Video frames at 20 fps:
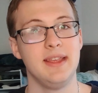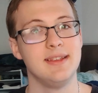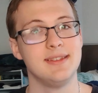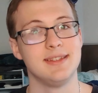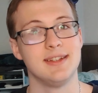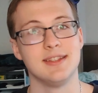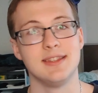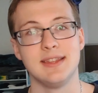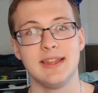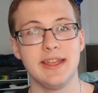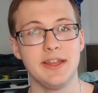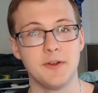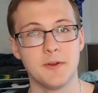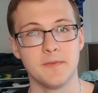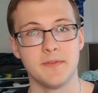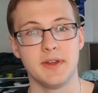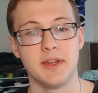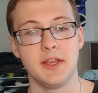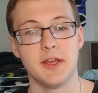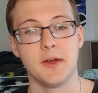these in a later
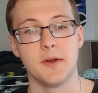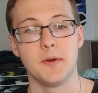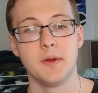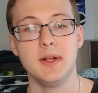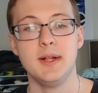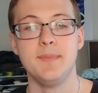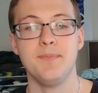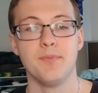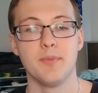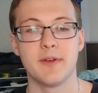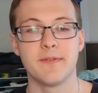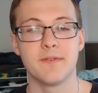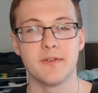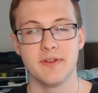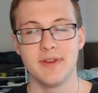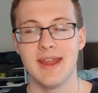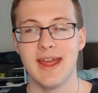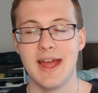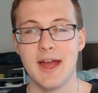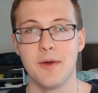video, but
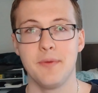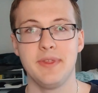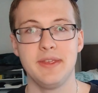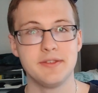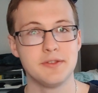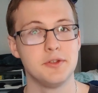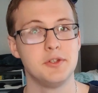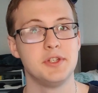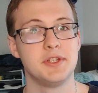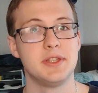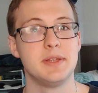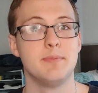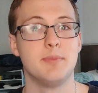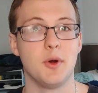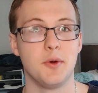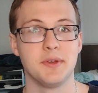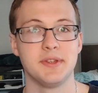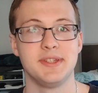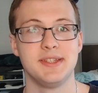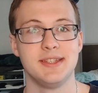for now, these are just the
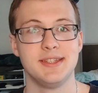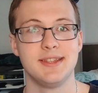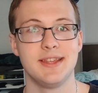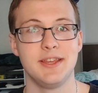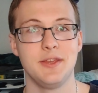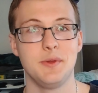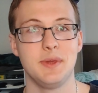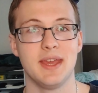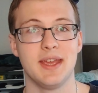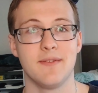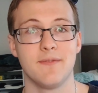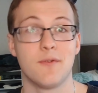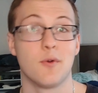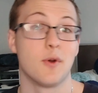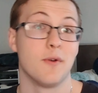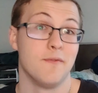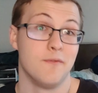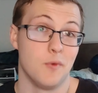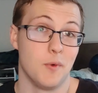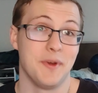bonuses that you get
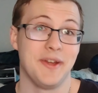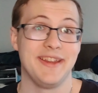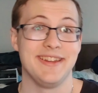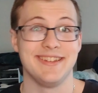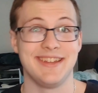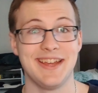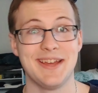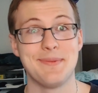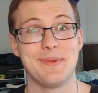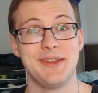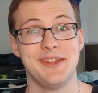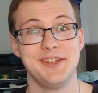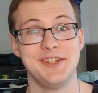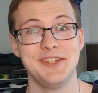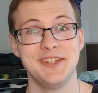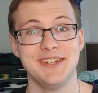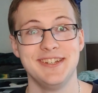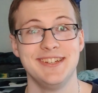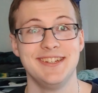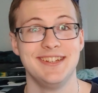for avoiding
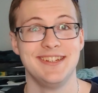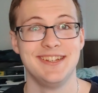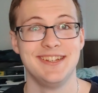damage.